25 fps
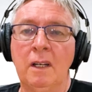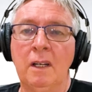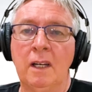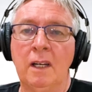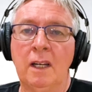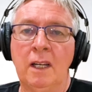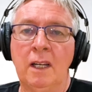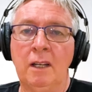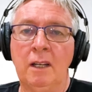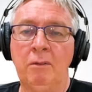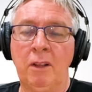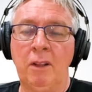
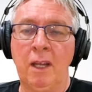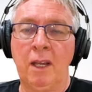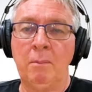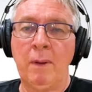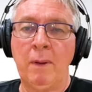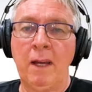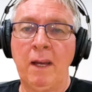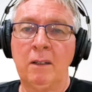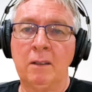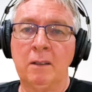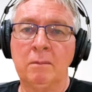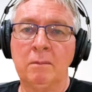If they
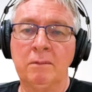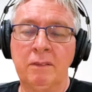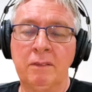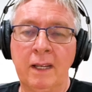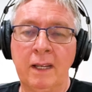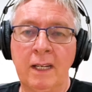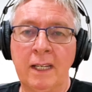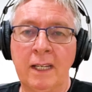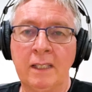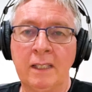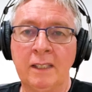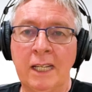mount it
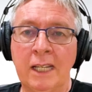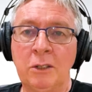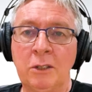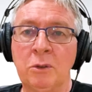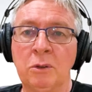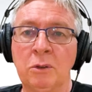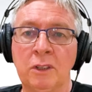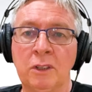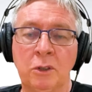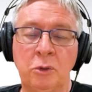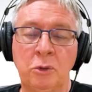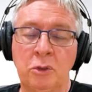fairly
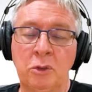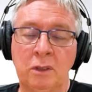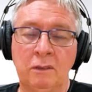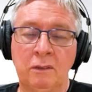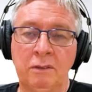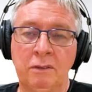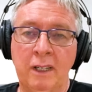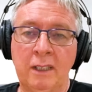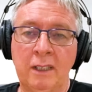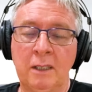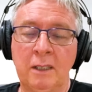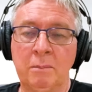central, that shouldn't
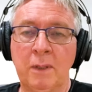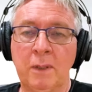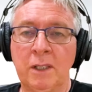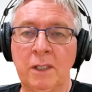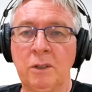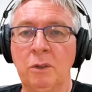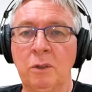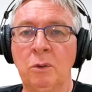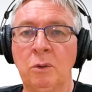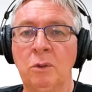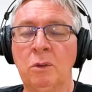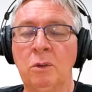affect it
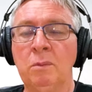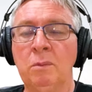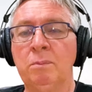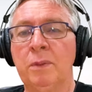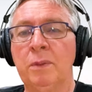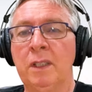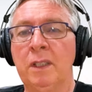much at all,